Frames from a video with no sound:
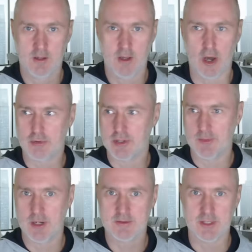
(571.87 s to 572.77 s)
Oh, come
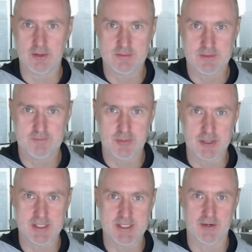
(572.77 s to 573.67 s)
on. Don't
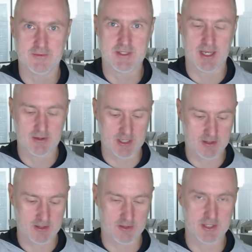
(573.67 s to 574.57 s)
put yourself down. I
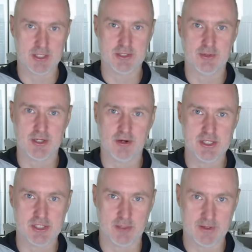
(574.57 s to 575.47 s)
think you're doing a
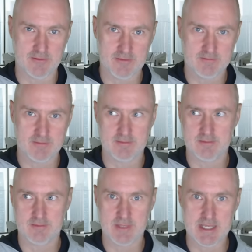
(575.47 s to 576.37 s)
great job of
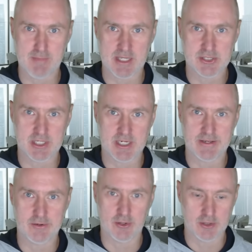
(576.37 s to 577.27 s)
imagining
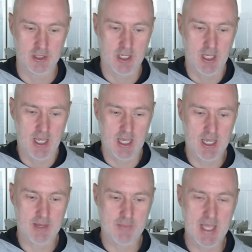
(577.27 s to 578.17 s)
it all.
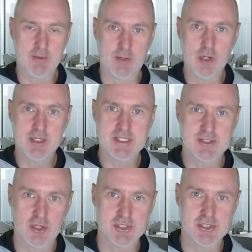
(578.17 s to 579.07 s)
Anyway, where did this
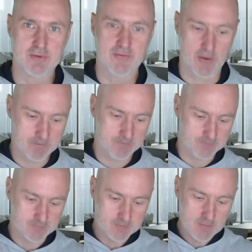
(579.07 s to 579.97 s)
nonsense come from?
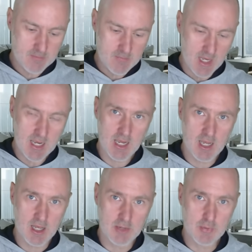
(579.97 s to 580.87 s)

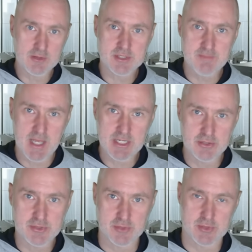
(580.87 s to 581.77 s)
Well, there's many
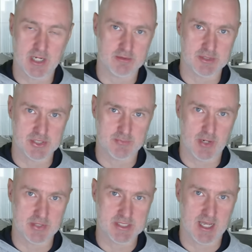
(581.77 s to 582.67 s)
YouTube channels that
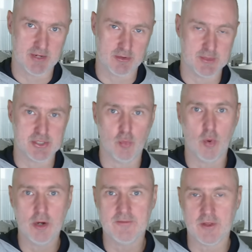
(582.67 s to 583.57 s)
spread this kind of rubbish, and
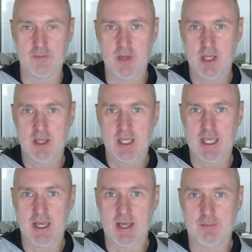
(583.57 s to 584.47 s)
one of them
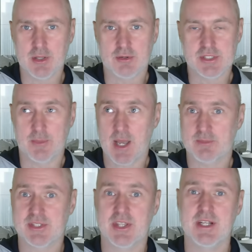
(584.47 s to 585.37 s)
belongs to
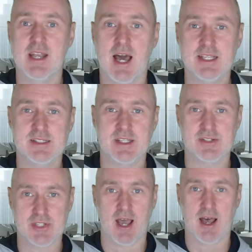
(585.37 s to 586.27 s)
perhaps the
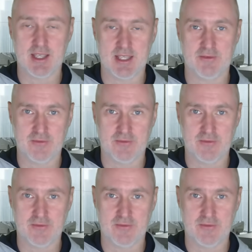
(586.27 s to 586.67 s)
nicest guy in